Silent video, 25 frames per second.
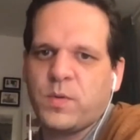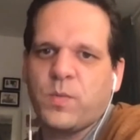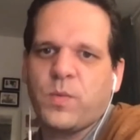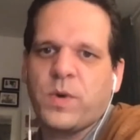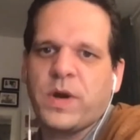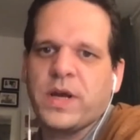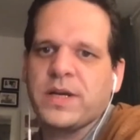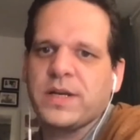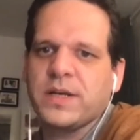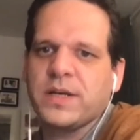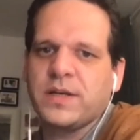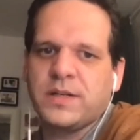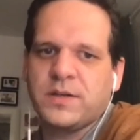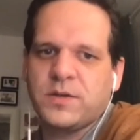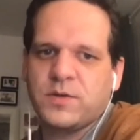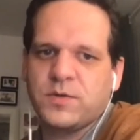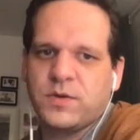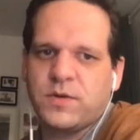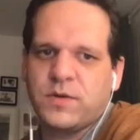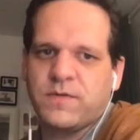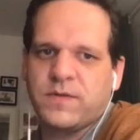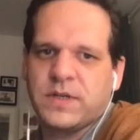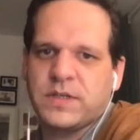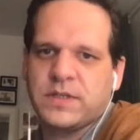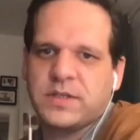why they need to
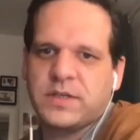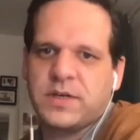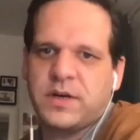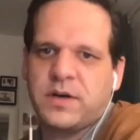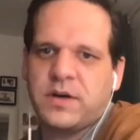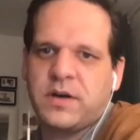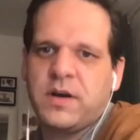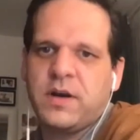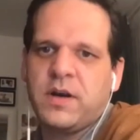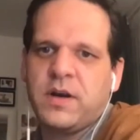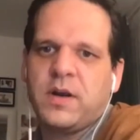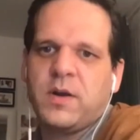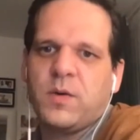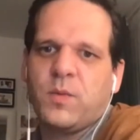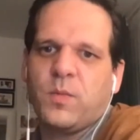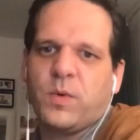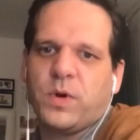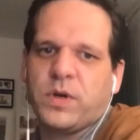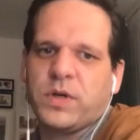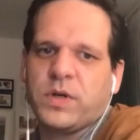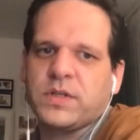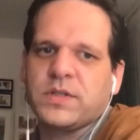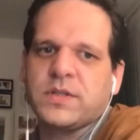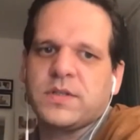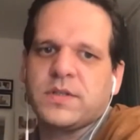invest there,
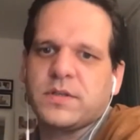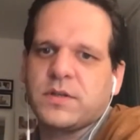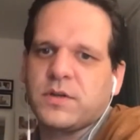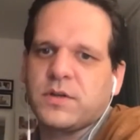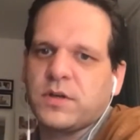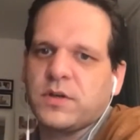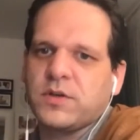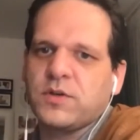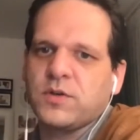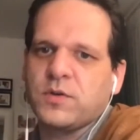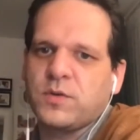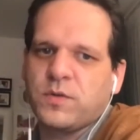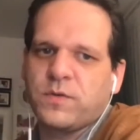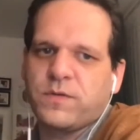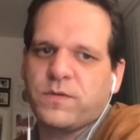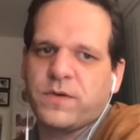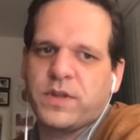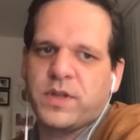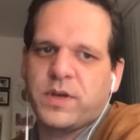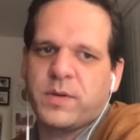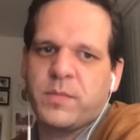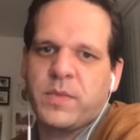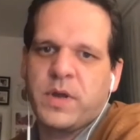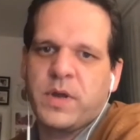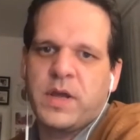what this is going to do for
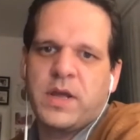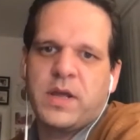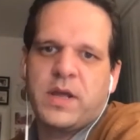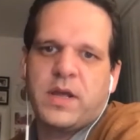them,